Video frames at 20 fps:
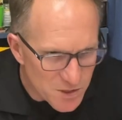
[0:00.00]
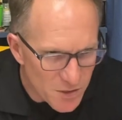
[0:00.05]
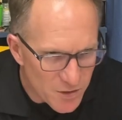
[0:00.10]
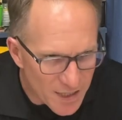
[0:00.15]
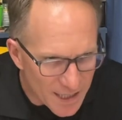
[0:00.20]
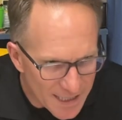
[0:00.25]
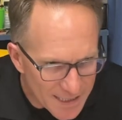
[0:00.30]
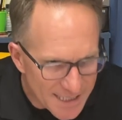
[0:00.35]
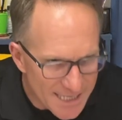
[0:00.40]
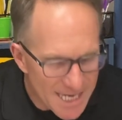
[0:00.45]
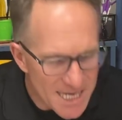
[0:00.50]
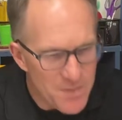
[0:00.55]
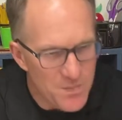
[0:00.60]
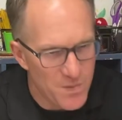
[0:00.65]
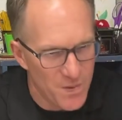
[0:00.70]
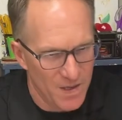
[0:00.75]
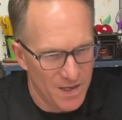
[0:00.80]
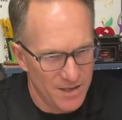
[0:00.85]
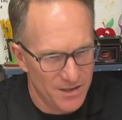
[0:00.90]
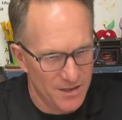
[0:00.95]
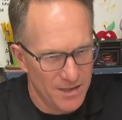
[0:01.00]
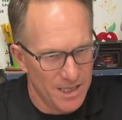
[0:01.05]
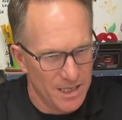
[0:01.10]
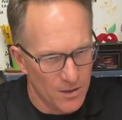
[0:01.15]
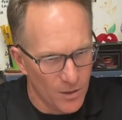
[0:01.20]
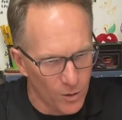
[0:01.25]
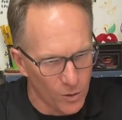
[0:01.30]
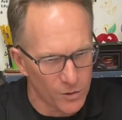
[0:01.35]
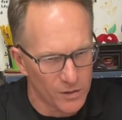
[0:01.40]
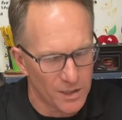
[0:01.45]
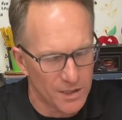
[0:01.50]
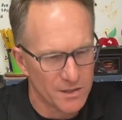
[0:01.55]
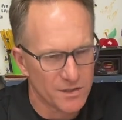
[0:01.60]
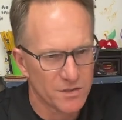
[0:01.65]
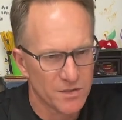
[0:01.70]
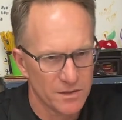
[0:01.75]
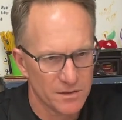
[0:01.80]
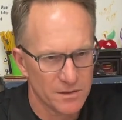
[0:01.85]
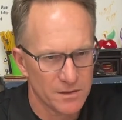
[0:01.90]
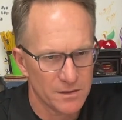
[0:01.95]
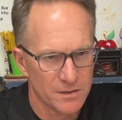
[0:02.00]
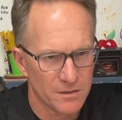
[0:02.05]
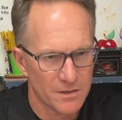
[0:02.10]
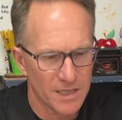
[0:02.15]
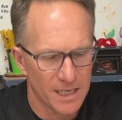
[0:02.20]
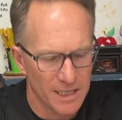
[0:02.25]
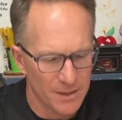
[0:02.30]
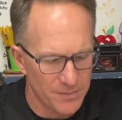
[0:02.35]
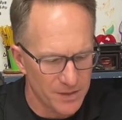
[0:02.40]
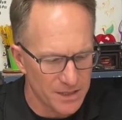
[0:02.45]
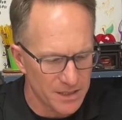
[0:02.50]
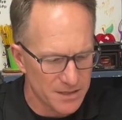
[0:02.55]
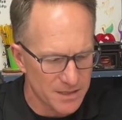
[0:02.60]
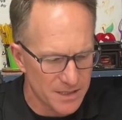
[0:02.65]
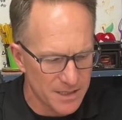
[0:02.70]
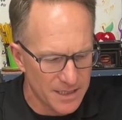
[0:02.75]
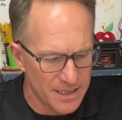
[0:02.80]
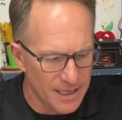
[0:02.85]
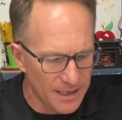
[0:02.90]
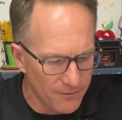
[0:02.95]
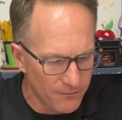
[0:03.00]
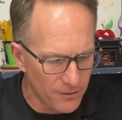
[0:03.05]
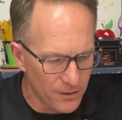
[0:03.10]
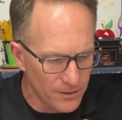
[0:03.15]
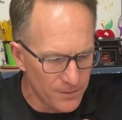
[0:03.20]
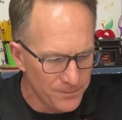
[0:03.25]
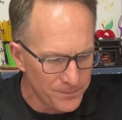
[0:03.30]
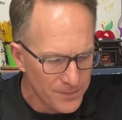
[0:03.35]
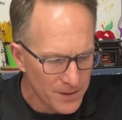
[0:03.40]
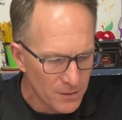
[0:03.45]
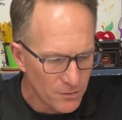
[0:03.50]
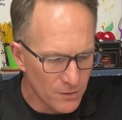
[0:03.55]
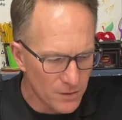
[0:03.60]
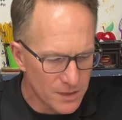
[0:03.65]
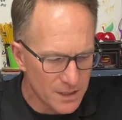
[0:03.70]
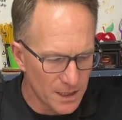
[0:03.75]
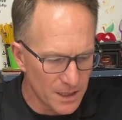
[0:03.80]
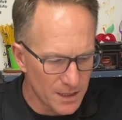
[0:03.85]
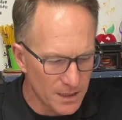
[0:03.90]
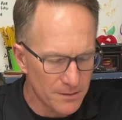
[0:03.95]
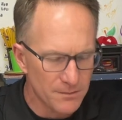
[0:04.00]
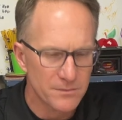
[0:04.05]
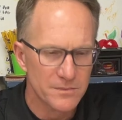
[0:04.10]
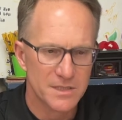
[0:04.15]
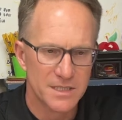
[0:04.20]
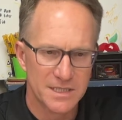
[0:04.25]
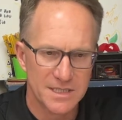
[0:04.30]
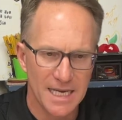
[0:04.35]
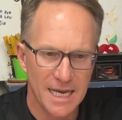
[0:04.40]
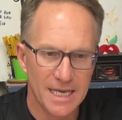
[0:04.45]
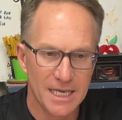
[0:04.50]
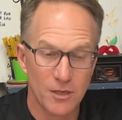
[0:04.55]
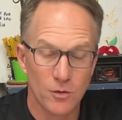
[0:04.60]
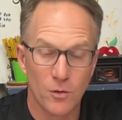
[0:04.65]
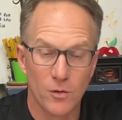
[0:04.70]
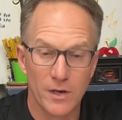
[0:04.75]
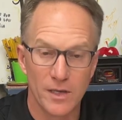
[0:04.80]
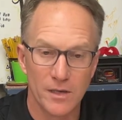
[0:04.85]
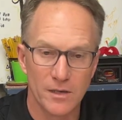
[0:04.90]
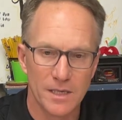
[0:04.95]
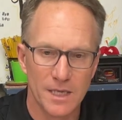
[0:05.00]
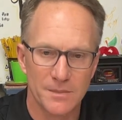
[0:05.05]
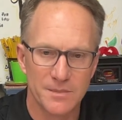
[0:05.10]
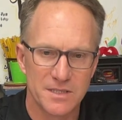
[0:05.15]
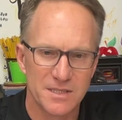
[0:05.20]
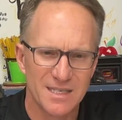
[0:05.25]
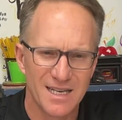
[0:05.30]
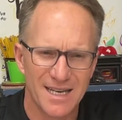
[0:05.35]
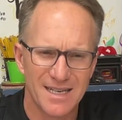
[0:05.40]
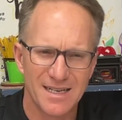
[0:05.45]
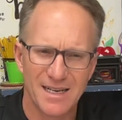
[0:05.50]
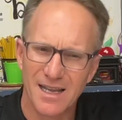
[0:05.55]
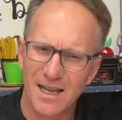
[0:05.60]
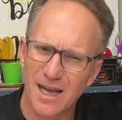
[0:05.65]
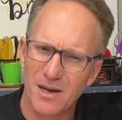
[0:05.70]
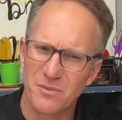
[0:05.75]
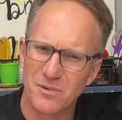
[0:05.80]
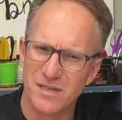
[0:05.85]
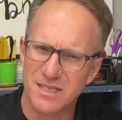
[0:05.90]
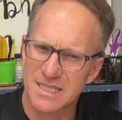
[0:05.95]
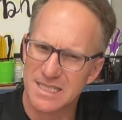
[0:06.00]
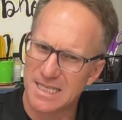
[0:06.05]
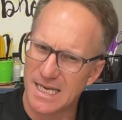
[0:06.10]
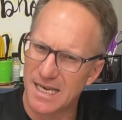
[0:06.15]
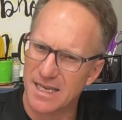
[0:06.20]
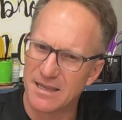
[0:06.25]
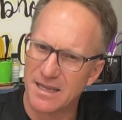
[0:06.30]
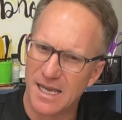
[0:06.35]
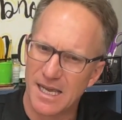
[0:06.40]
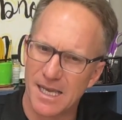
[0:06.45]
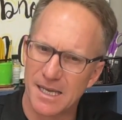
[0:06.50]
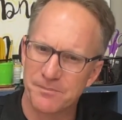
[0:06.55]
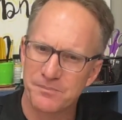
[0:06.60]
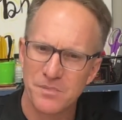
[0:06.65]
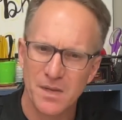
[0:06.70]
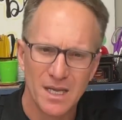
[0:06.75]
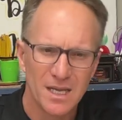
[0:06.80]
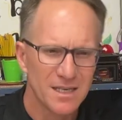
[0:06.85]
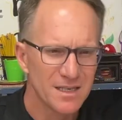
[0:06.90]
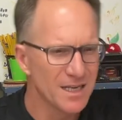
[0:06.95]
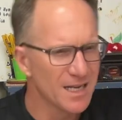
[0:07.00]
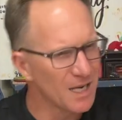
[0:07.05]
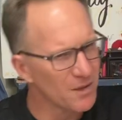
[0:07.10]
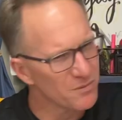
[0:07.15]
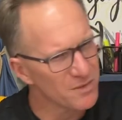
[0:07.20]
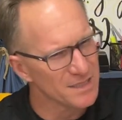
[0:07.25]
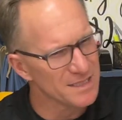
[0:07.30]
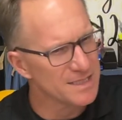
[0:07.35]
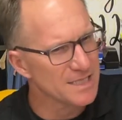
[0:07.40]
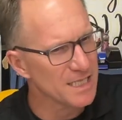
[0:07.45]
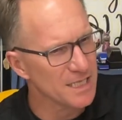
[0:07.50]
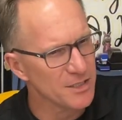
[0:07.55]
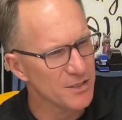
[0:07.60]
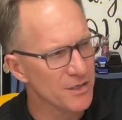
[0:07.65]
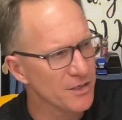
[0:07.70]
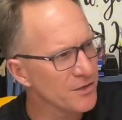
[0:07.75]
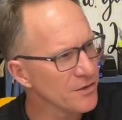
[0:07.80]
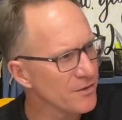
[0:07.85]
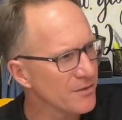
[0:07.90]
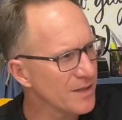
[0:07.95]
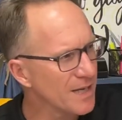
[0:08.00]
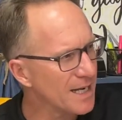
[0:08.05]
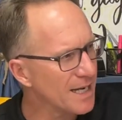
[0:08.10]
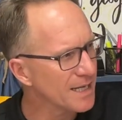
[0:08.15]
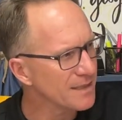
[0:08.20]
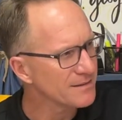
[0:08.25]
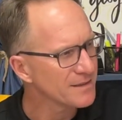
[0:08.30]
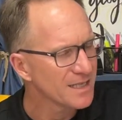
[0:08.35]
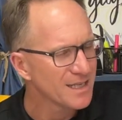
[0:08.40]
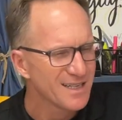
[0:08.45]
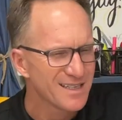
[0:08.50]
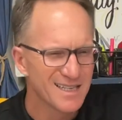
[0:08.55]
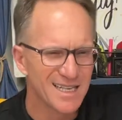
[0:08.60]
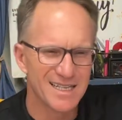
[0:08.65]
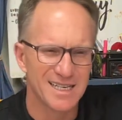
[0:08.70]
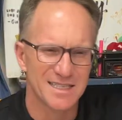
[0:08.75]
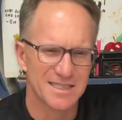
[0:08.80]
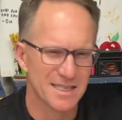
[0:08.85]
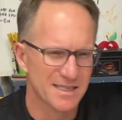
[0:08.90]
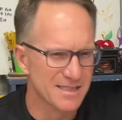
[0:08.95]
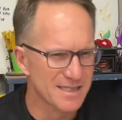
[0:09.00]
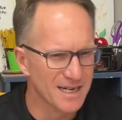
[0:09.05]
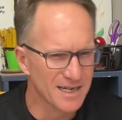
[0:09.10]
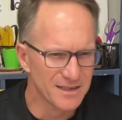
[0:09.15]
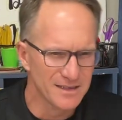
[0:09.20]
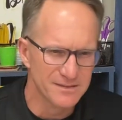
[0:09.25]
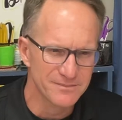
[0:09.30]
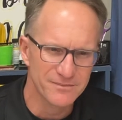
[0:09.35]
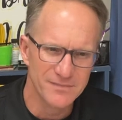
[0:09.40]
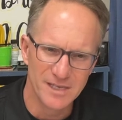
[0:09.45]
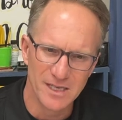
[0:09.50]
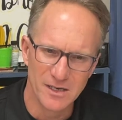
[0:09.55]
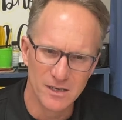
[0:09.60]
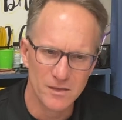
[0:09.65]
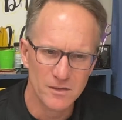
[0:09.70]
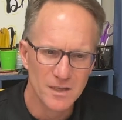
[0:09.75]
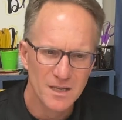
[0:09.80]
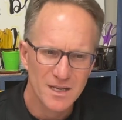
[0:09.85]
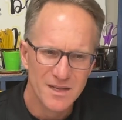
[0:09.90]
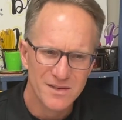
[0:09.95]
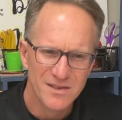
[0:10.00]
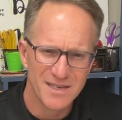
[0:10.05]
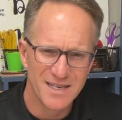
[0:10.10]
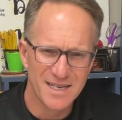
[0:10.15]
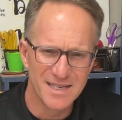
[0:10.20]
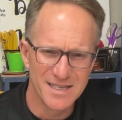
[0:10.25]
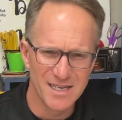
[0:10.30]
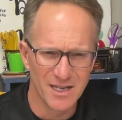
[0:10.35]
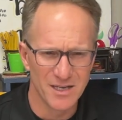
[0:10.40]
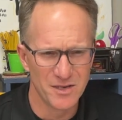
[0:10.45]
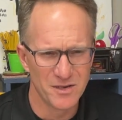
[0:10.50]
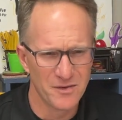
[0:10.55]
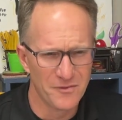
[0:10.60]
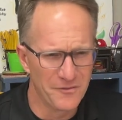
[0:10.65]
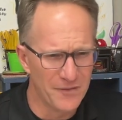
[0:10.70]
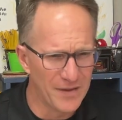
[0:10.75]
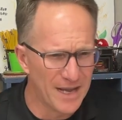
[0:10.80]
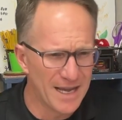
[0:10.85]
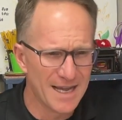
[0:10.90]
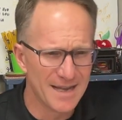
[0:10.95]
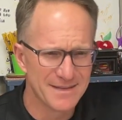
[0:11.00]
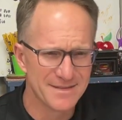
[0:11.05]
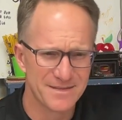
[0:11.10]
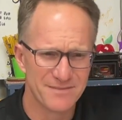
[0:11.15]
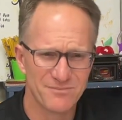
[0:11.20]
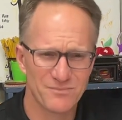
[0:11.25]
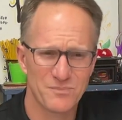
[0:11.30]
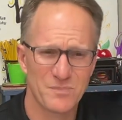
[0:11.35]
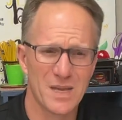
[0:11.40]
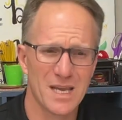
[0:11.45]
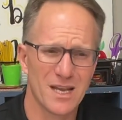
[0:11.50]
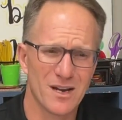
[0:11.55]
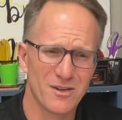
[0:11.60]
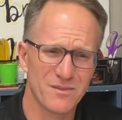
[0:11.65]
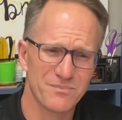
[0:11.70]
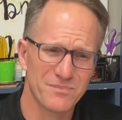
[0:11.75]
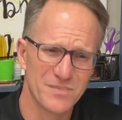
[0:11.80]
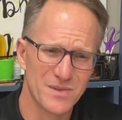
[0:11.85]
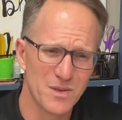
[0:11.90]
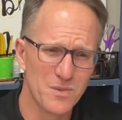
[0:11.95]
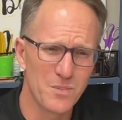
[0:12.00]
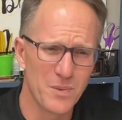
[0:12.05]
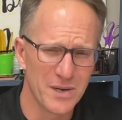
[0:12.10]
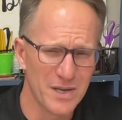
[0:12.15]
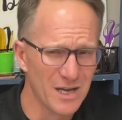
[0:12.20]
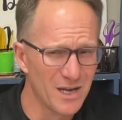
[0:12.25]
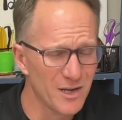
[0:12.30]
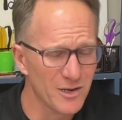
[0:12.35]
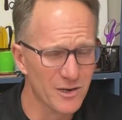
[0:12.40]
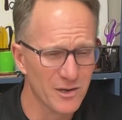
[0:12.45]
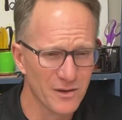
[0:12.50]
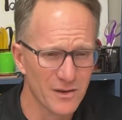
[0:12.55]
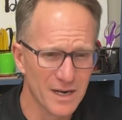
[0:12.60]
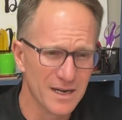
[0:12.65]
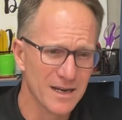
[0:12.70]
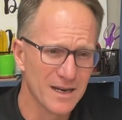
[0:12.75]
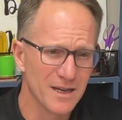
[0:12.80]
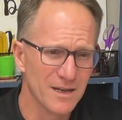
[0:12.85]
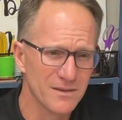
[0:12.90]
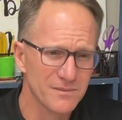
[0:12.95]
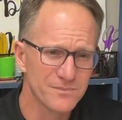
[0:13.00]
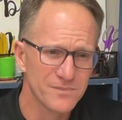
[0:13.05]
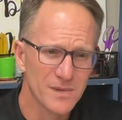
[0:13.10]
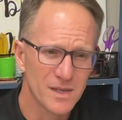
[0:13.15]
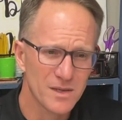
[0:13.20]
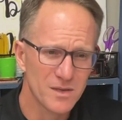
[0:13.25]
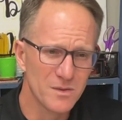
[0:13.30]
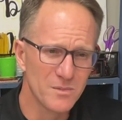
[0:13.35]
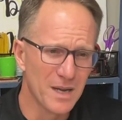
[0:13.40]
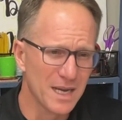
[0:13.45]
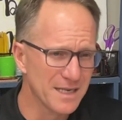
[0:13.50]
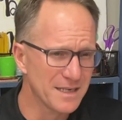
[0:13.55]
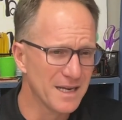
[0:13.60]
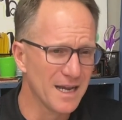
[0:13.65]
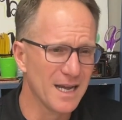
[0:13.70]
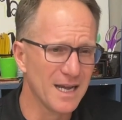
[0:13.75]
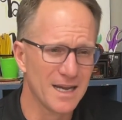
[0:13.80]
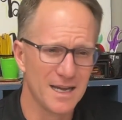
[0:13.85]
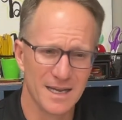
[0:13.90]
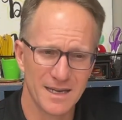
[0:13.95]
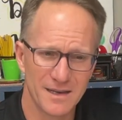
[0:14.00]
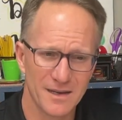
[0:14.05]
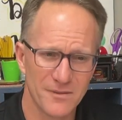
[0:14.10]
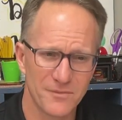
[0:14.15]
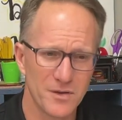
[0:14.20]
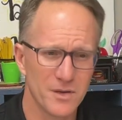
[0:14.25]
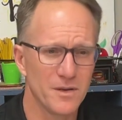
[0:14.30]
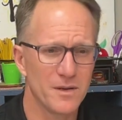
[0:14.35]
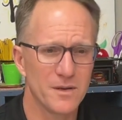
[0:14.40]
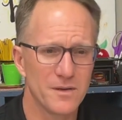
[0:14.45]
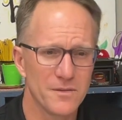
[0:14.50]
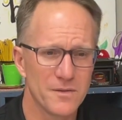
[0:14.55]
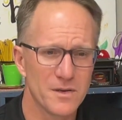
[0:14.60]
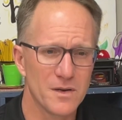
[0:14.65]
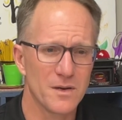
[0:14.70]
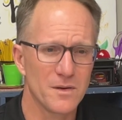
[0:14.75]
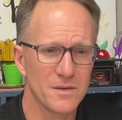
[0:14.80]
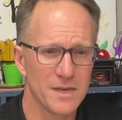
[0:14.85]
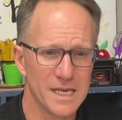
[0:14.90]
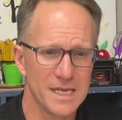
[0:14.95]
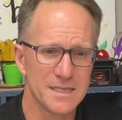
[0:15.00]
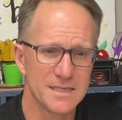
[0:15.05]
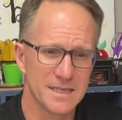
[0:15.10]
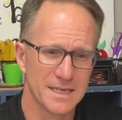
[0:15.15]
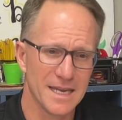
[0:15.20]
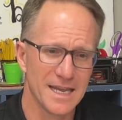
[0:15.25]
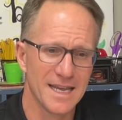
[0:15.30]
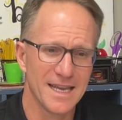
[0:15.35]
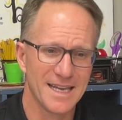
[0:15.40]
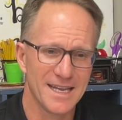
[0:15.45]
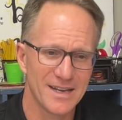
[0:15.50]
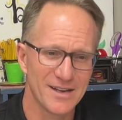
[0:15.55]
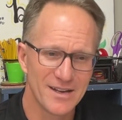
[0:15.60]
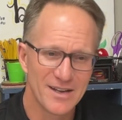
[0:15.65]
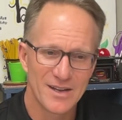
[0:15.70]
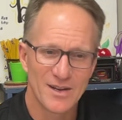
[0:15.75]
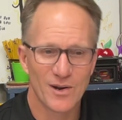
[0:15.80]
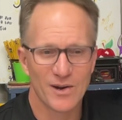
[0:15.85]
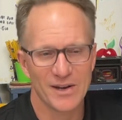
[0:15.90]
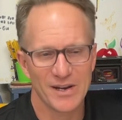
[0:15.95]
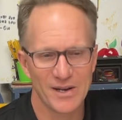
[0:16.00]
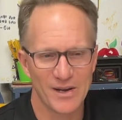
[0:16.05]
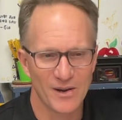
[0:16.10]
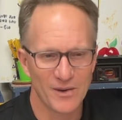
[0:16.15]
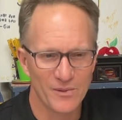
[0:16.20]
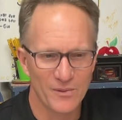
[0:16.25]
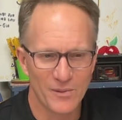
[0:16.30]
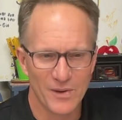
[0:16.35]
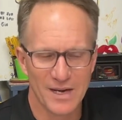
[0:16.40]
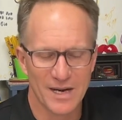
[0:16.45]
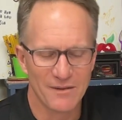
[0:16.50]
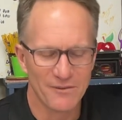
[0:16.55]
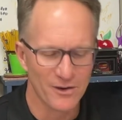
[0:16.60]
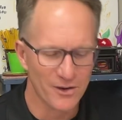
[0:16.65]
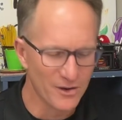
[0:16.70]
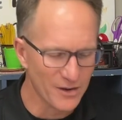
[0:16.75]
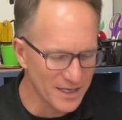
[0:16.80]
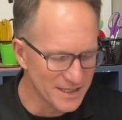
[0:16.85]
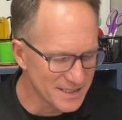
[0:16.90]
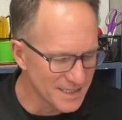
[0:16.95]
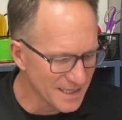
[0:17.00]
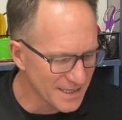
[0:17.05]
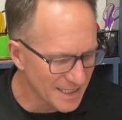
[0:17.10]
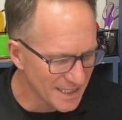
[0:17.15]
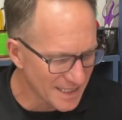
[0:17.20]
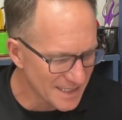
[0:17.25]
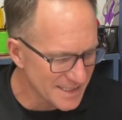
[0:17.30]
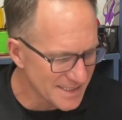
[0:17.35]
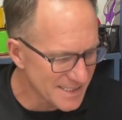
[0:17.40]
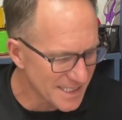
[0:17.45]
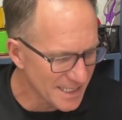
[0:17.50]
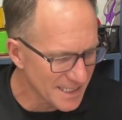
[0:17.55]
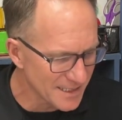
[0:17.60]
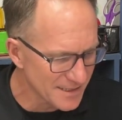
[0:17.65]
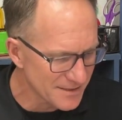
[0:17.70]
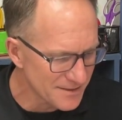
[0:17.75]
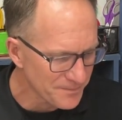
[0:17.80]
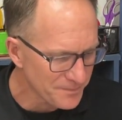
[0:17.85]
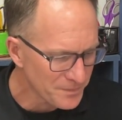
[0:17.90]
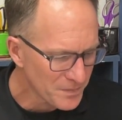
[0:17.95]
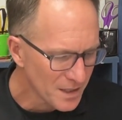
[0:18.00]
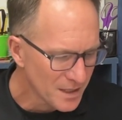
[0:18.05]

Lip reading: You got to keep it. You got to hold on to it, okay? Because the devil will come to take it. Or he'll come to say, did God really say that? Did God really tell you to do that? That doesn't sound, you know, did he tell you to fast? Man, you're pretty hungry right now. You might die if you don't eat today. Or, you know, whatever crazy thing he says.